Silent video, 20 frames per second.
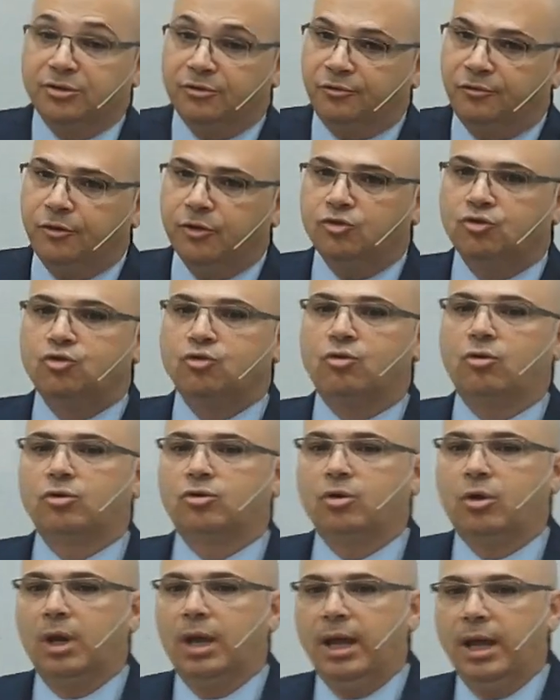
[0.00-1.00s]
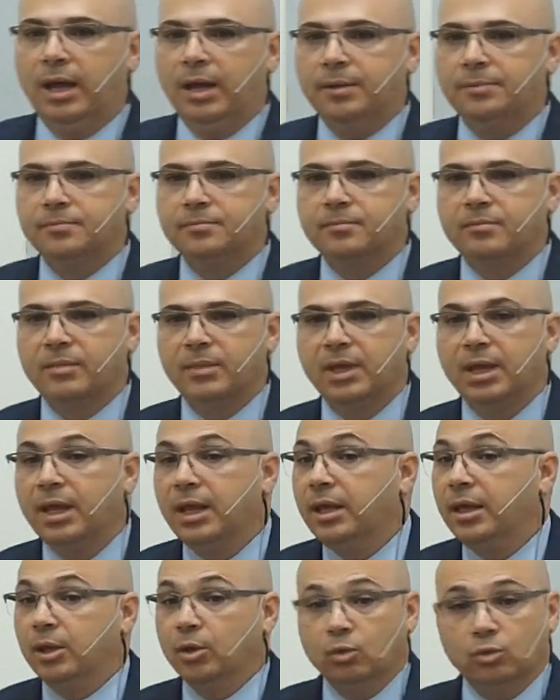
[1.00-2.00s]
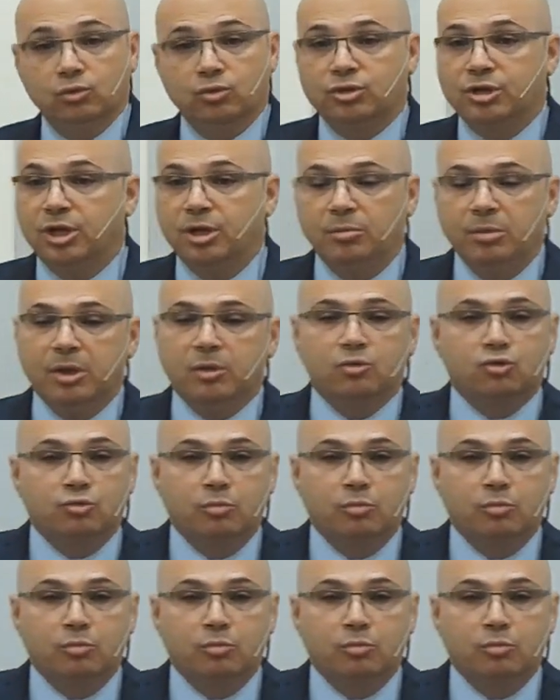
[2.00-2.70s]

the world and something that is inside of us is